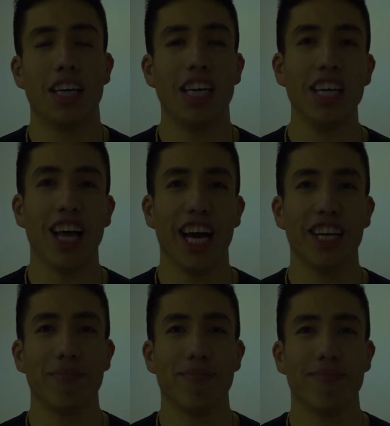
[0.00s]
A key
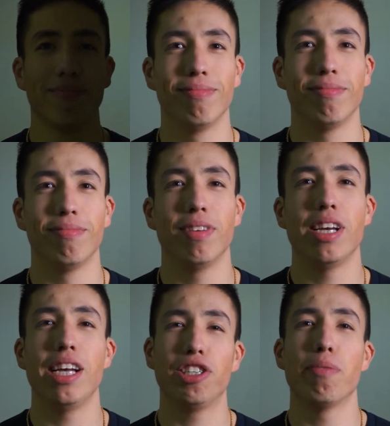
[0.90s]
light
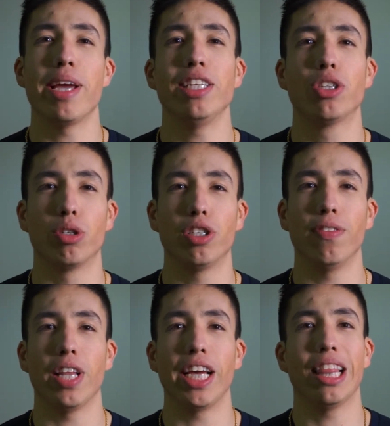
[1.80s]
is your main source
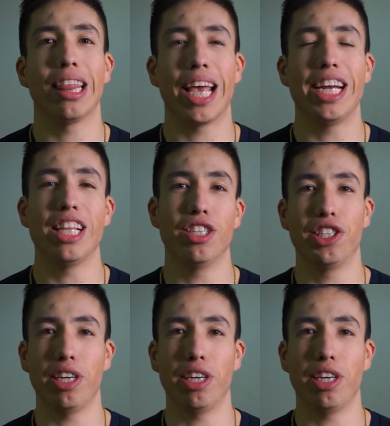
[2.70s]
of light lighting the